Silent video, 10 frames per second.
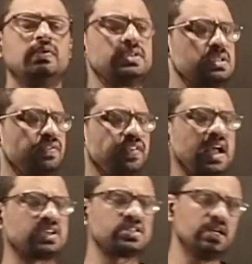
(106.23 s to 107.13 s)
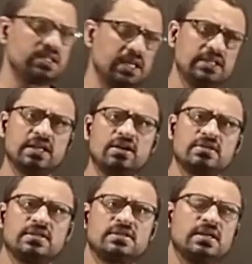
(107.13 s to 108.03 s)
which is the fractional change in
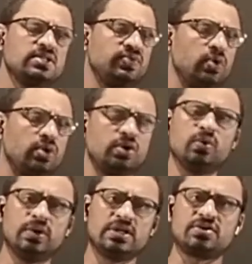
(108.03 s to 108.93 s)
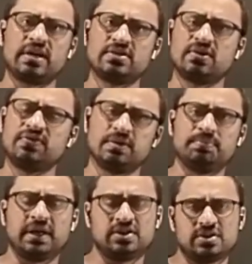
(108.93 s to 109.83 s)
resistance for unit rise of
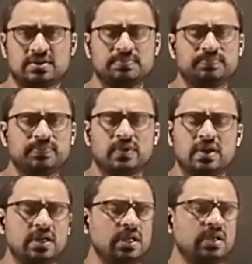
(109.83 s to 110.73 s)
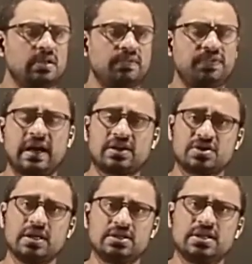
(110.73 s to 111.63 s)
temperature.
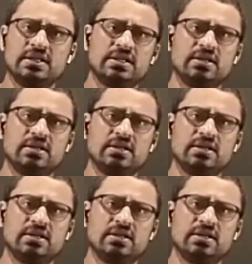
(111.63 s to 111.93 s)
Fractional